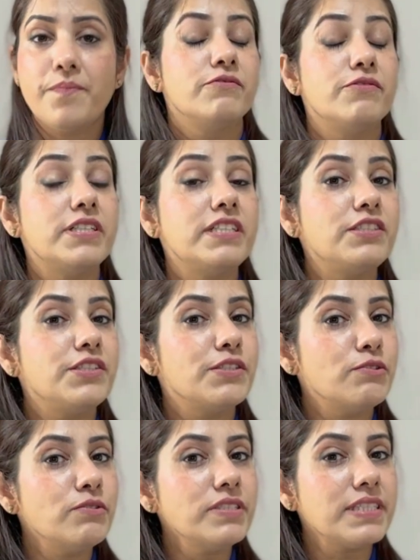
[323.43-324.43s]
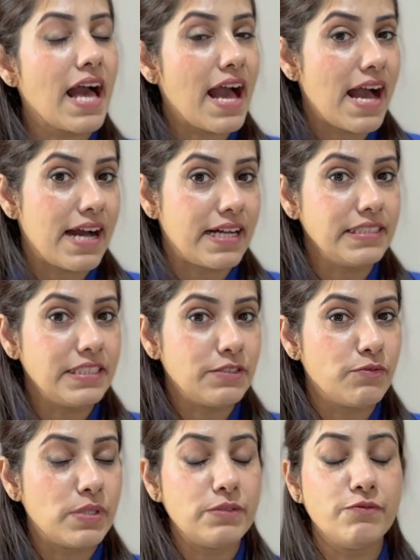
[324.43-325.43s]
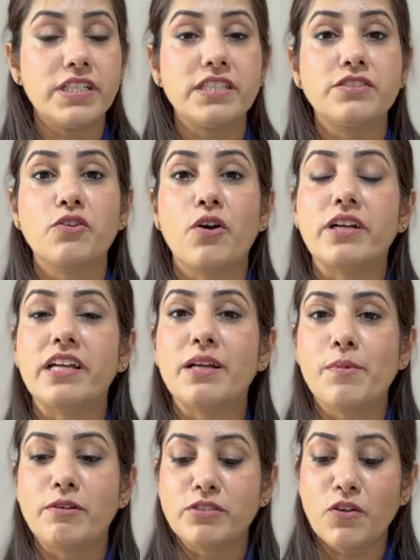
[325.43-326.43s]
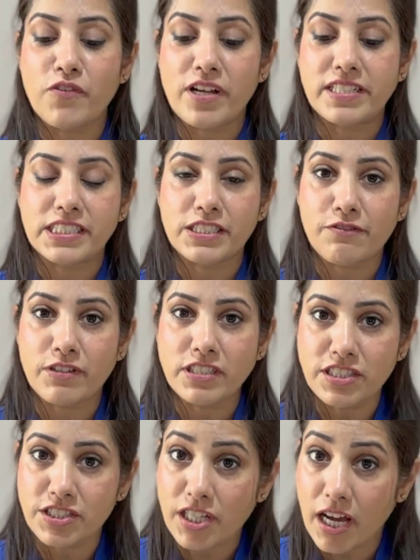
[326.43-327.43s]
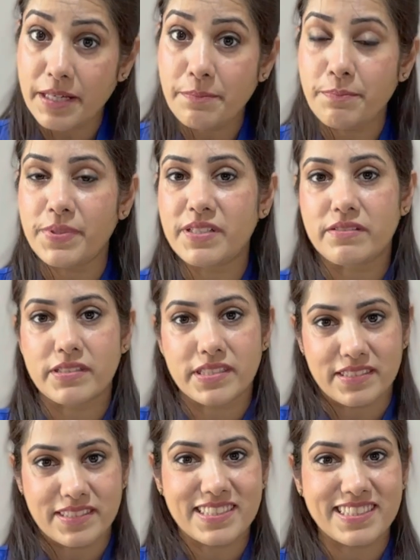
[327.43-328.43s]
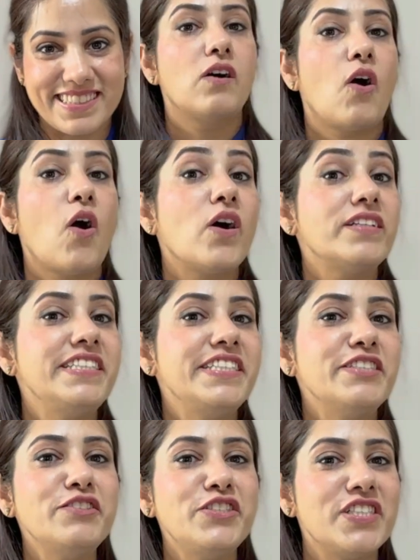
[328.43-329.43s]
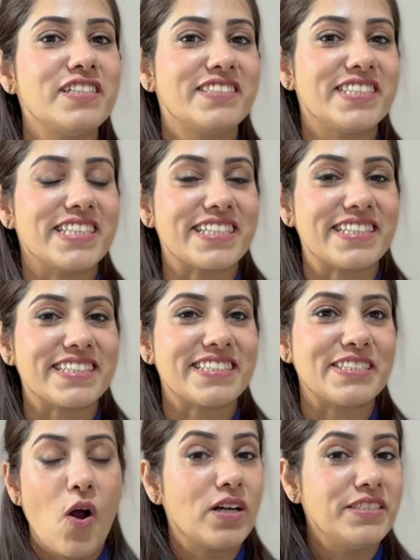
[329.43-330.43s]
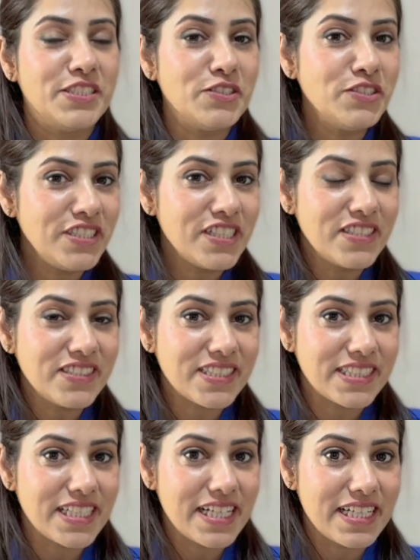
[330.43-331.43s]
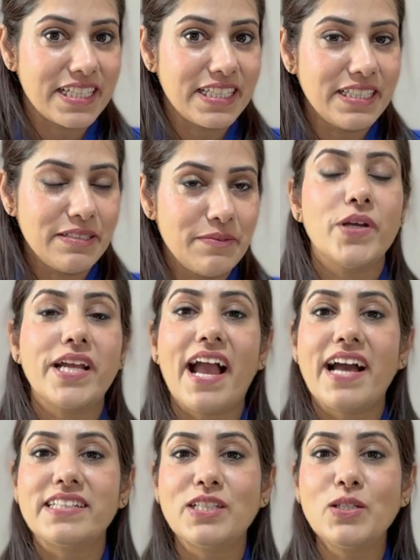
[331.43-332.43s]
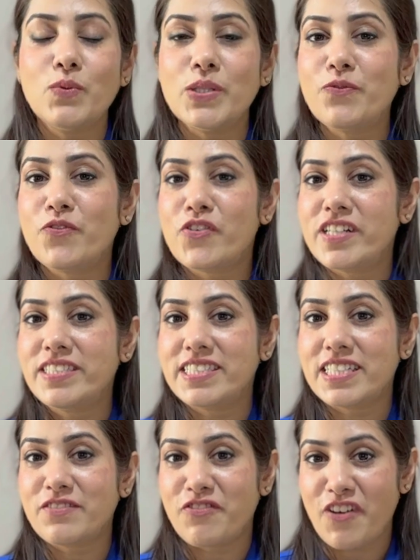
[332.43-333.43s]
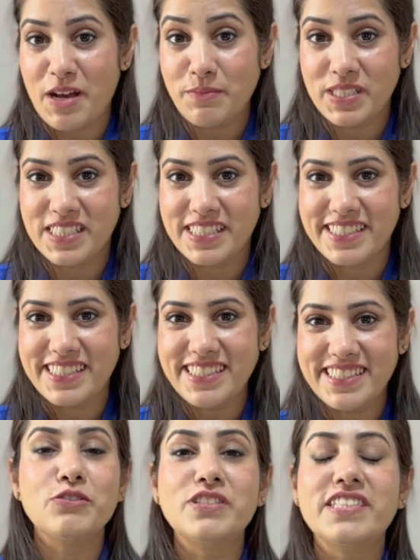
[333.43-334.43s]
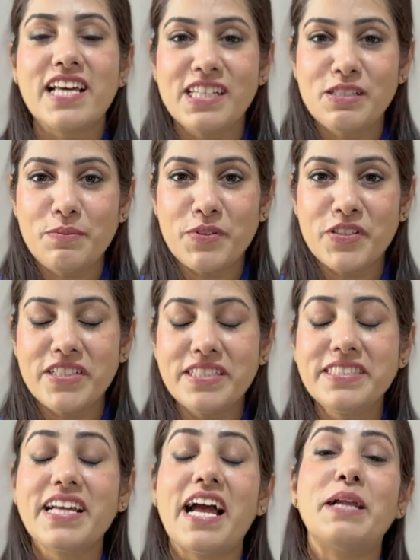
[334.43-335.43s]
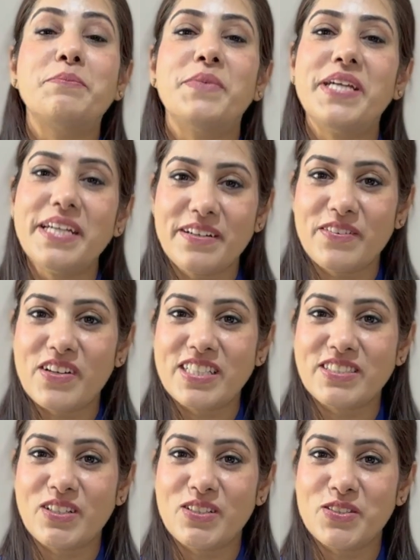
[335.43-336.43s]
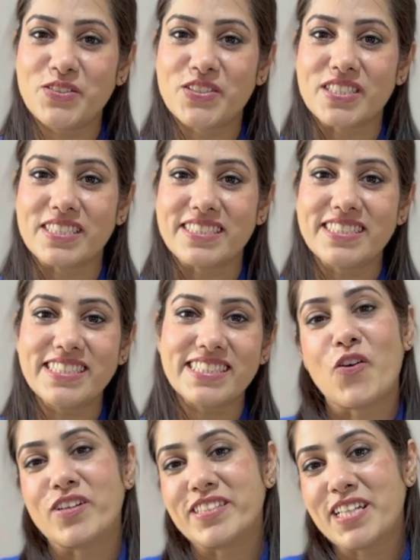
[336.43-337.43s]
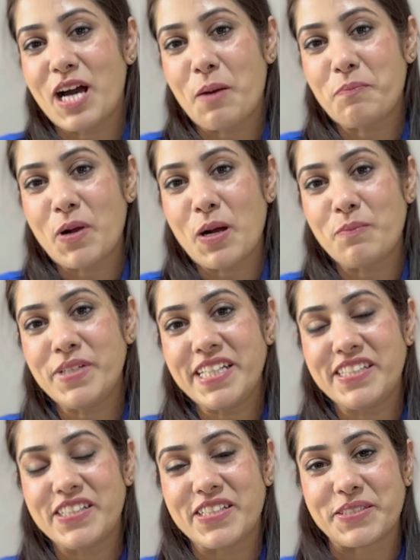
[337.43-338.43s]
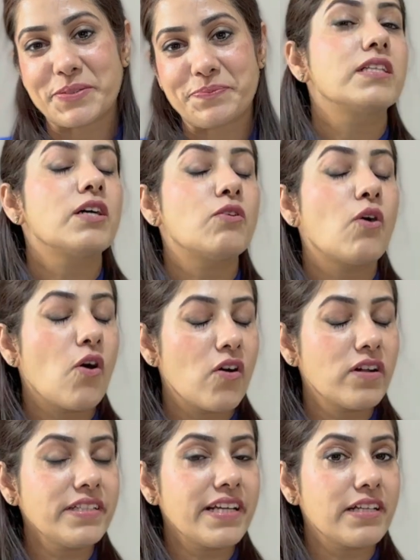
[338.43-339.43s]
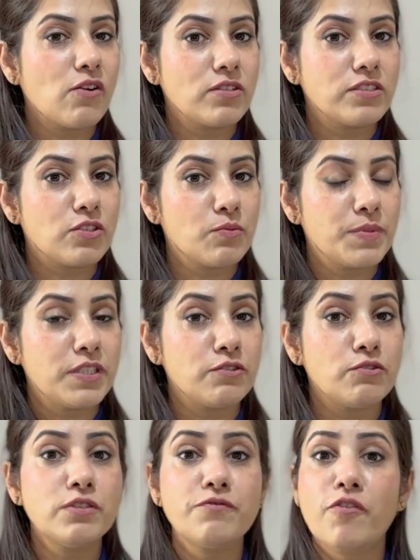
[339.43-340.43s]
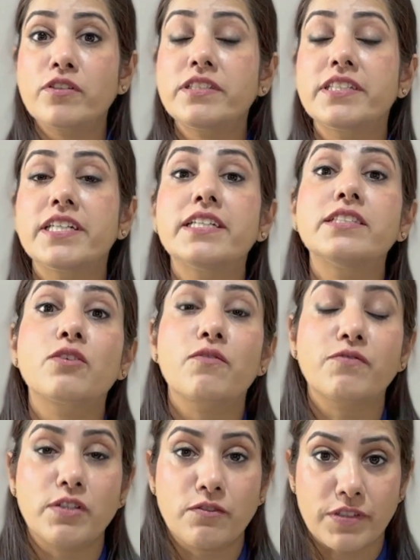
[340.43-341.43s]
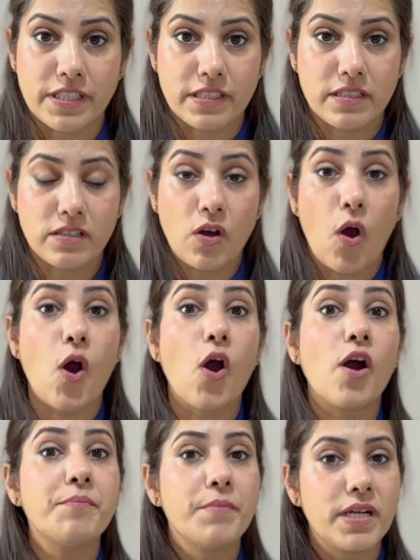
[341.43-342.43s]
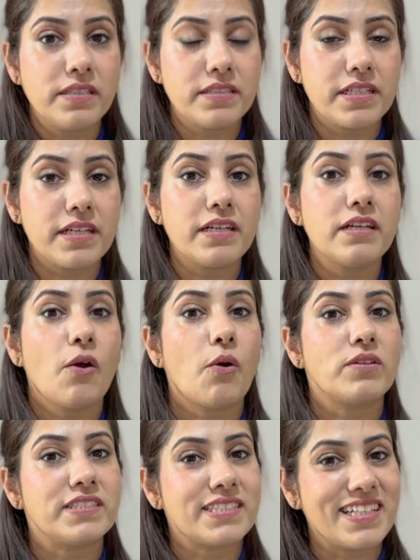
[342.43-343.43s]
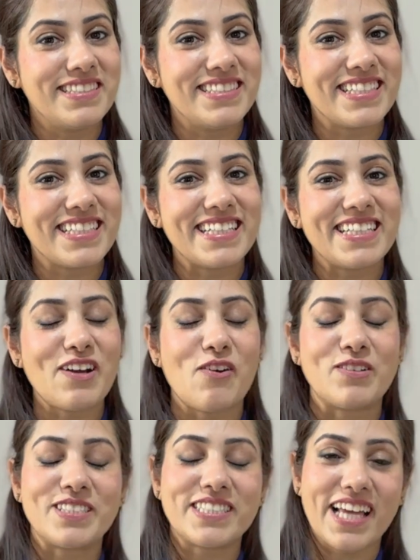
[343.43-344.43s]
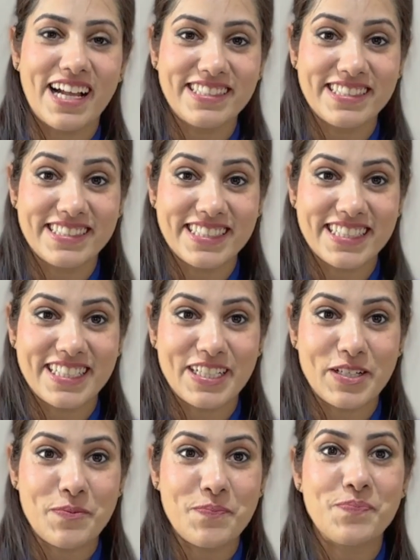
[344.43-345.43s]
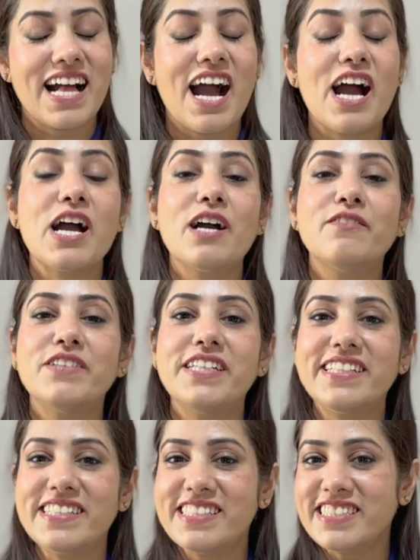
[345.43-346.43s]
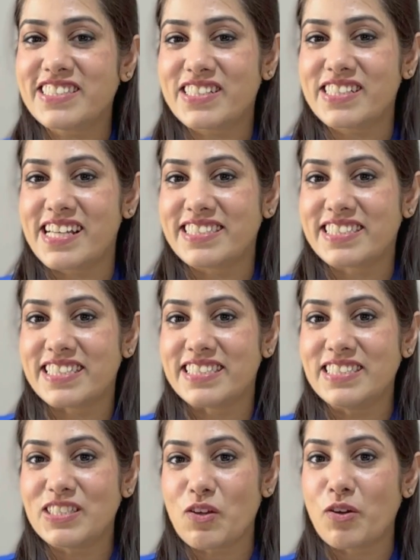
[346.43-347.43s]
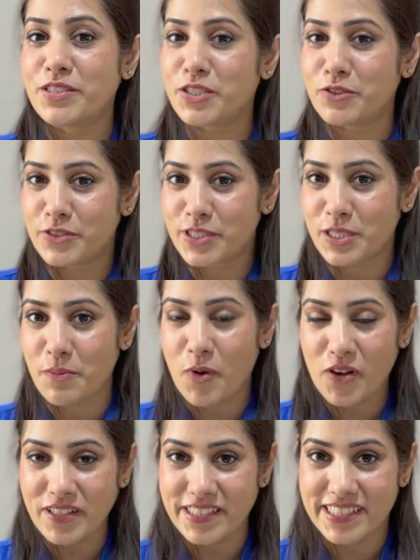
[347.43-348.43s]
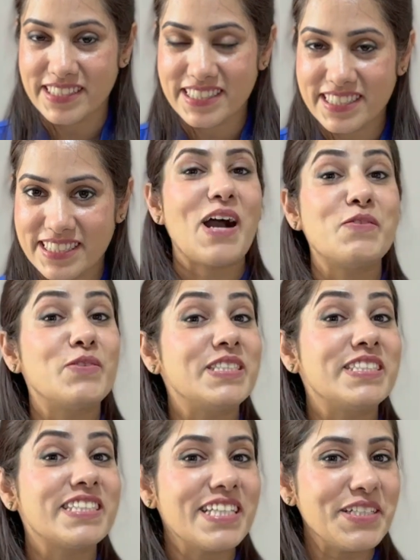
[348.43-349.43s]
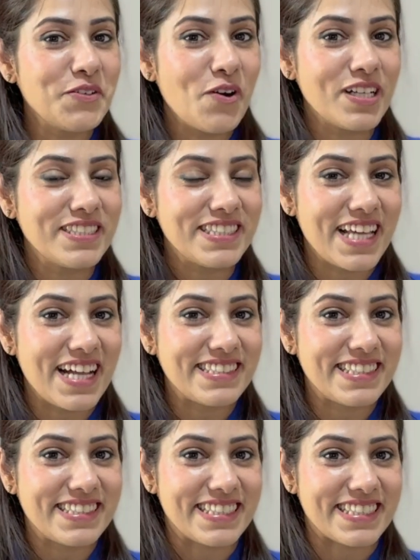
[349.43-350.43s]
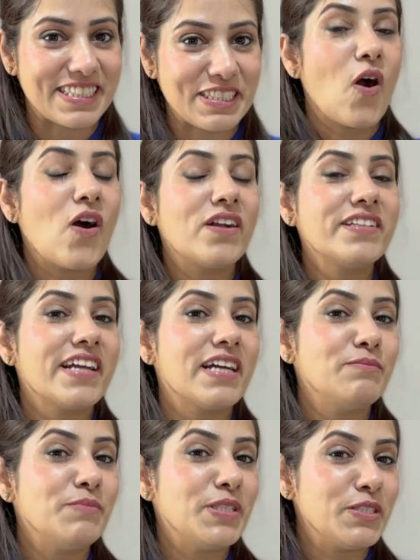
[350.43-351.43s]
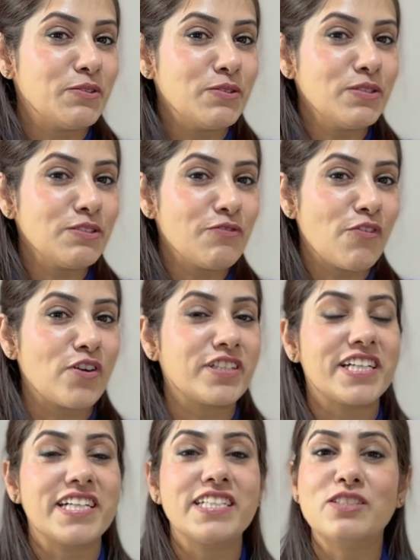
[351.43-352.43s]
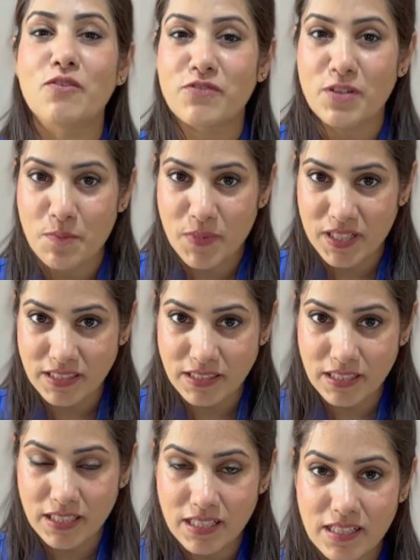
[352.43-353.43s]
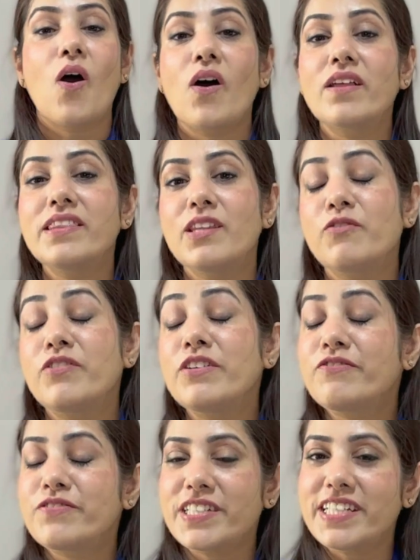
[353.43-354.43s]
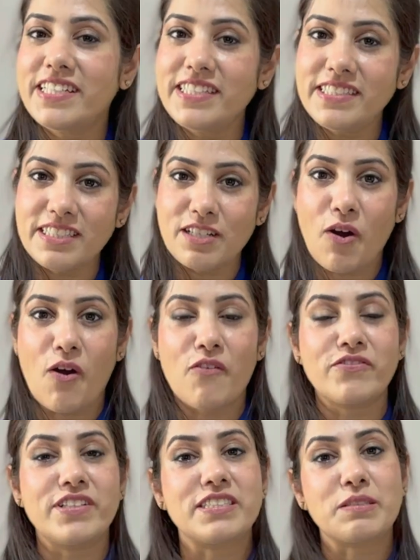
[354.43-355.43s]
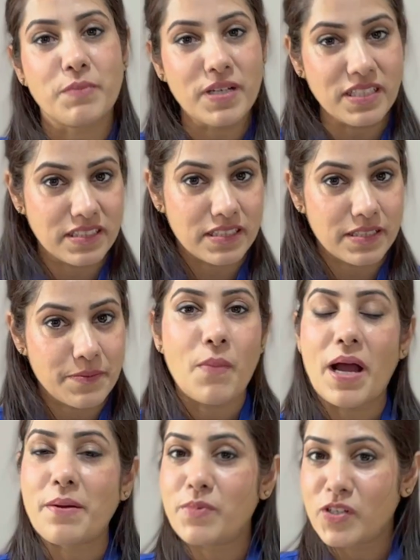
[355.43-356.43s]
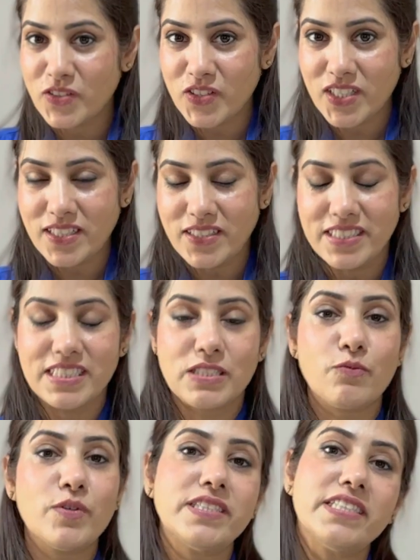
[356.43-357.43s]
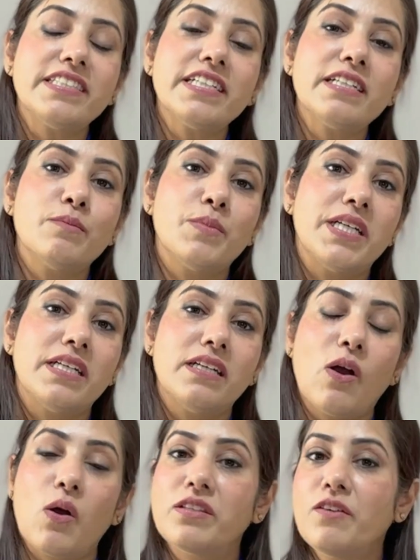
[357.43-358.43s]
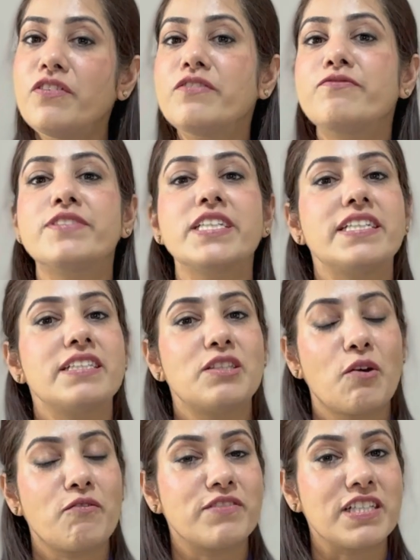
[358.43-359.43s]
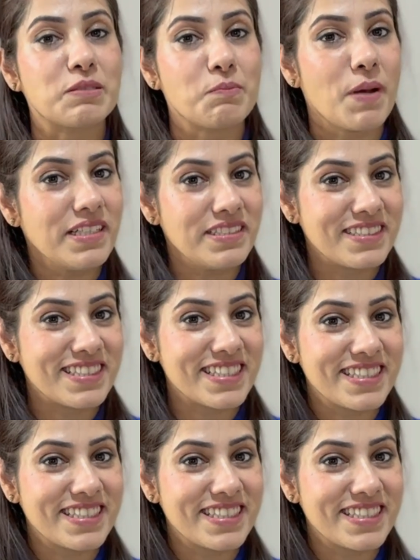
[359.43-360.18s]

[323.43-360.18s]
We'll use at when we are talking about the festival time period. On New Year Day. On New Year's Day, we gather with friends and family to celebrate and make resolutions for the upcoming year. Now, on can also be used for the days of the week. On Monday, on Sunday, on Saturday. I have English lessons on Tuesday mornings. I will see you on Saturday. On can be used for days of the month. On the 15th of this month. My brother is visiting me on the 15th of this month.